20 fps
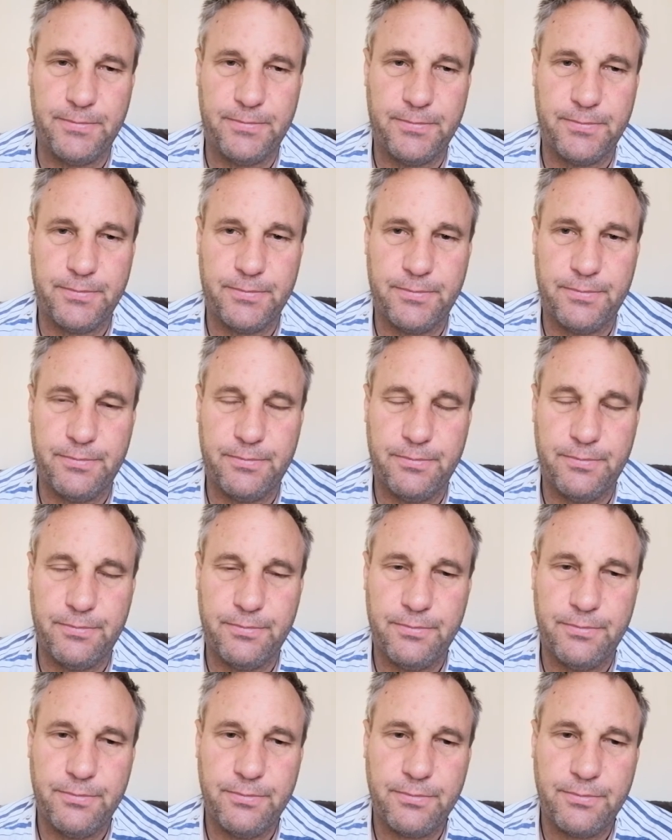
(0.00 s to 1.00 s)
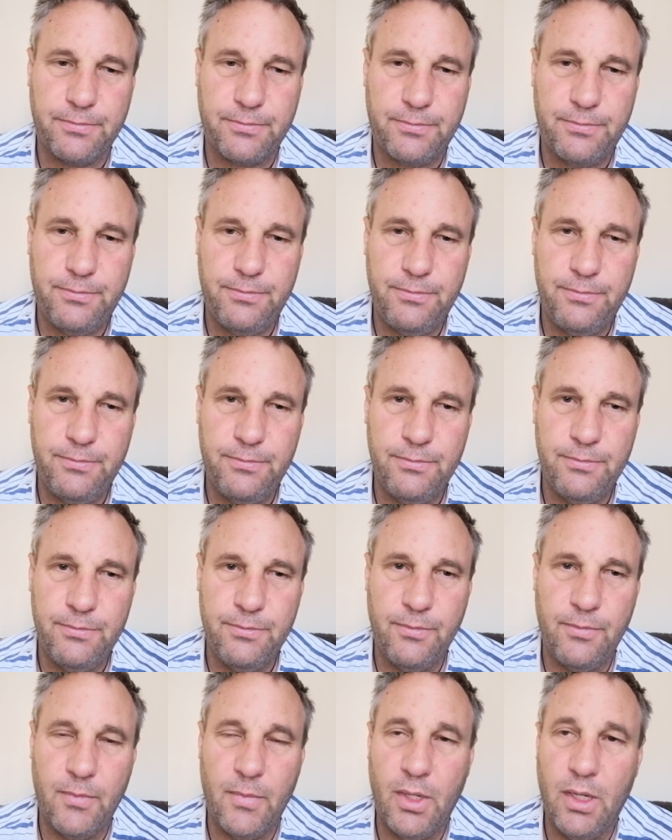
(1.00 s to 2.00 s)

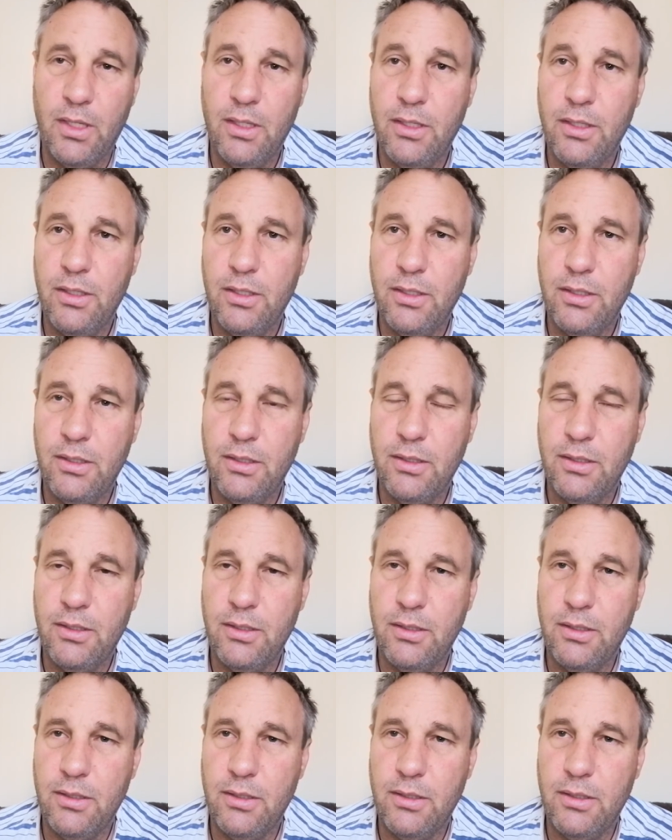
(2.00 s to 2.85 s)
[no speech]